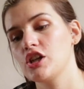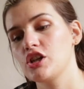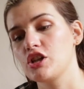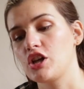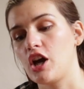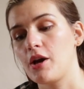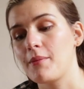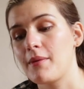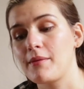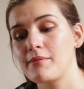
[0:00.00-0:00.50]
You
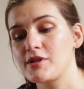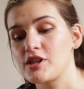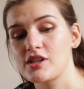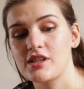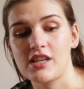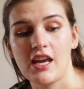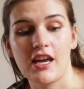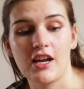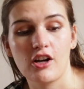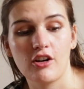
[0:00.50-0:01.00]
know, maybe
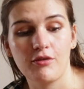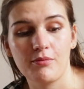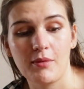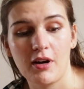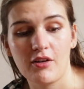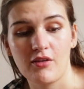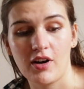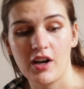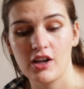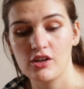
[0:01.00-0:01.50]
just take off
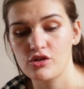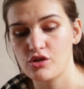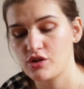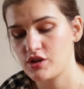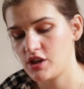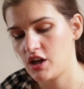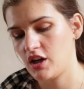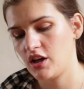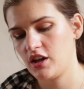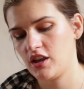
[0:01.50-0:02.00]
my rings or
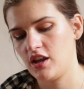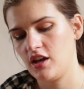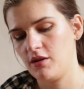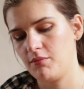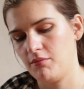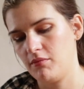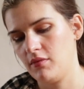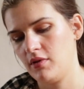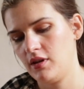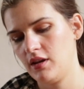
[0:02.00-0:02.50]
tuck
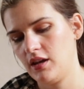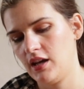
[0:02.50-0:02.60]
them